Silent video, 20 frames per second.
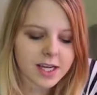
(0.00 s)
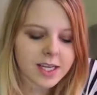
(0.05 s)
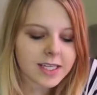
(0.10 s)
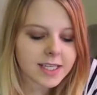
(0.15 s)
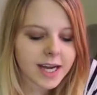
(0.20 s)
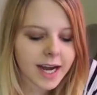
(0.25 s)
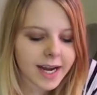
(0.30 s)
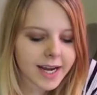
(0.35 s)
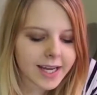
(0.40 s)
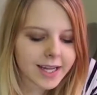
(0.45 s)

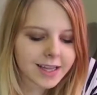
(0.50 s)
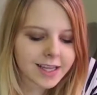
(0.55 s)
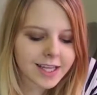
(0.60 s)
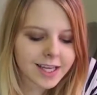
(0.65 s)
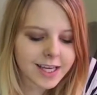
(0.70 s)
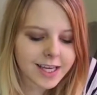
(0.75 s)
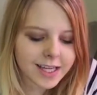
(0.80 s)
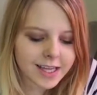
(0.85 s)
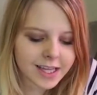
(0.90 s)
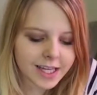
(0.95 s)
tightly
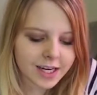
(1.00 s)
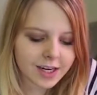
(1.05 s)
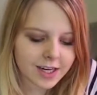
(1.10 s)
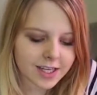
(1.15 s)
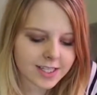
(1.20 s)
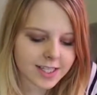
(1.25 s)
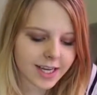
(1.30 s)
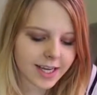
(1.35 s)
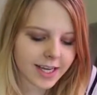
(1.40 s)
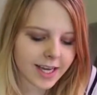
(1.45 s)
in there
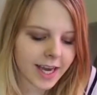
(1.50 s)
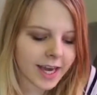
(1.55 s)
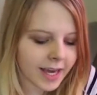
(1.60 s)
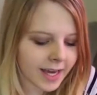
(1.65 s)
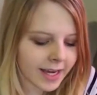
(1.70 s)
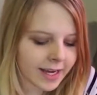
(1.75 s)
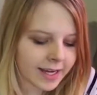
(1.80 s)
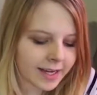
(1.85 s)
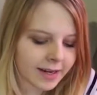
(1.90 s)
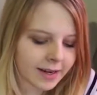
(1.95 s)
as I
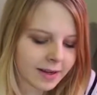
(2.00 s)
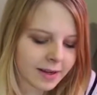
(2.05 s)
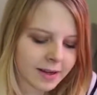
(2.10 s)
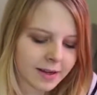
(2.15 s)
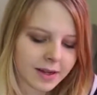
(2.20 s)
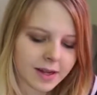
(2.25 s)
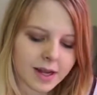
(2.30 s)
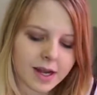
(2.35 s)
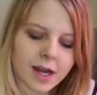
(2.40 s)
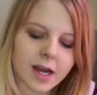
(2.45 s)
can.
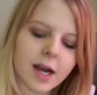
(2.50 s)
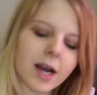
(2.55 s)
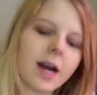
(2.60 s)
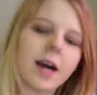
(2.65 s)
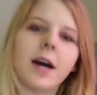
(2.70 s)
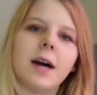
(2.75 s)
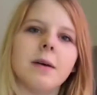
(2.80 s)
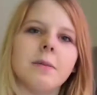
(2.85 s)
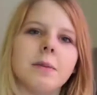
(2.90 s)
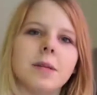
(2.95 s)

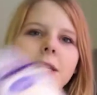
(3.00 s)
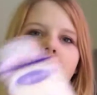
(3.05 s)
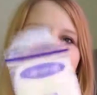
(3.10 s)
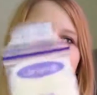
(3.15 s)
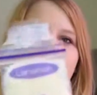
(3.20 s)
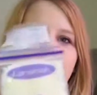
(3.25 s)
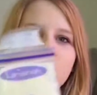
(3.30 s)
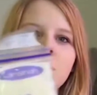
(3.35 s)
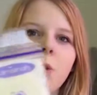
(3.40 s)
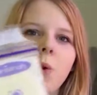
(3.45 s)
But
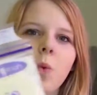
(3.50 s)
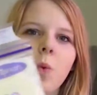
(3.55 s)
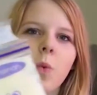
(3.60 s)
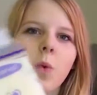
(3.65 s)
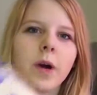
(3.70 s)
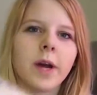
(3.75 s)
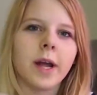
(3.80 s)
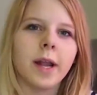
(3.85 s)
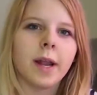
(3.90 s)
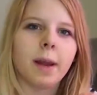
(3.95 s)
this is
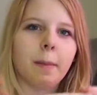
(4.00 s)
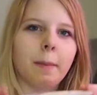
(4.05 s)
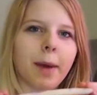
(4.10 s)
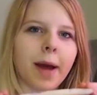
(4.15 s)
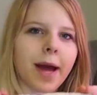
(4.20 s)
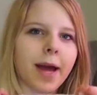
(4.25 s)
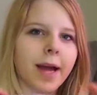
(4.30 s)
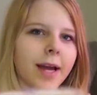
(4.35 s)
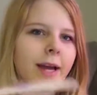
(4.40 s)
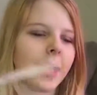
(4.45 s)
one
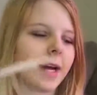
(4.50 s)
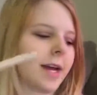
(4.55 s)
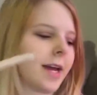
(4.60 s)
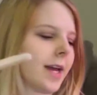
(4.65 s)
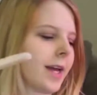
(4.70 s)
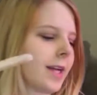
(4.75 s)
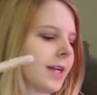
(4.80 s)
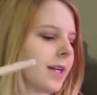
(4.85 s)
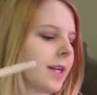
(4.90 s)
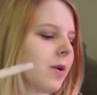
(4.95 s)
bag,
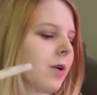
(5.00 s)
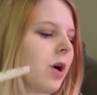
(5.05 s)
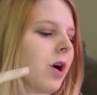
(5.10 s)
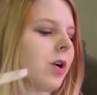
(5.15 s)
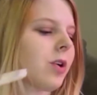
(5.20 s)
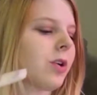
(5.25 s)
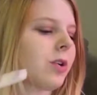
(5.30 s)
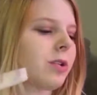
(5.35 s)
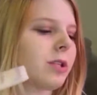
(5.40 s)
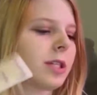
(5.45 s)
and
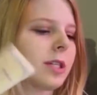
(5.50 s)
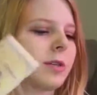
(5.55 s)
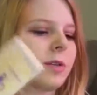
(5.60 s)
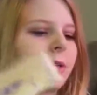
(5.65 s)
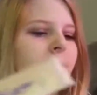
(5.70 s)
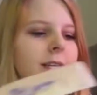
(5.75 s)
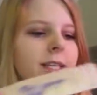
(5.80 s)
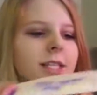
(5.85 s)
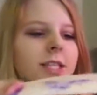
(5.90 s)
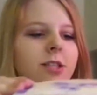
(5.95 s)
all you do
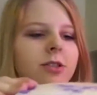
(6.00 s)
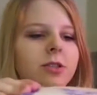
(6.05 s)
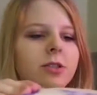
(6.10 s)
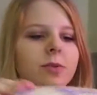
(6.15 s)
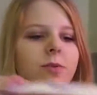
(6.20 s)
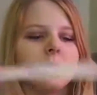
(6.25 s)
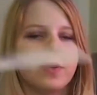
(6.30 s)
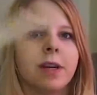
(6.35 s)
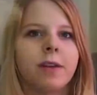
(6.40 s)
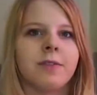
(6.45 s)
is
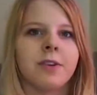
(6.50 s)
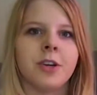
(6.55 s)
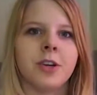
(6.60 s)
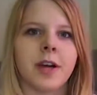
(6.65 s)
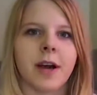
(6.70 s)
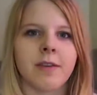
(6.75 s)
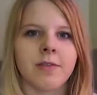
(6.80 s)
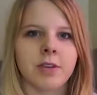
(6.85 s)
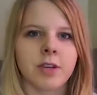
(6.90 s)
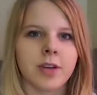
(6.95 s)

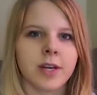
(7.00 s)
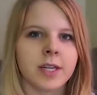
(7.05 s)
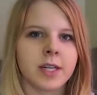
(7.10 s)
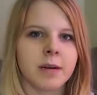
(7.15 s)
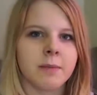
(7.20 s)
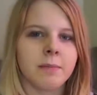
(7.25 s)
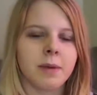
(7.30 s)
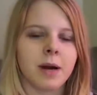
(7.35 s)
after you get done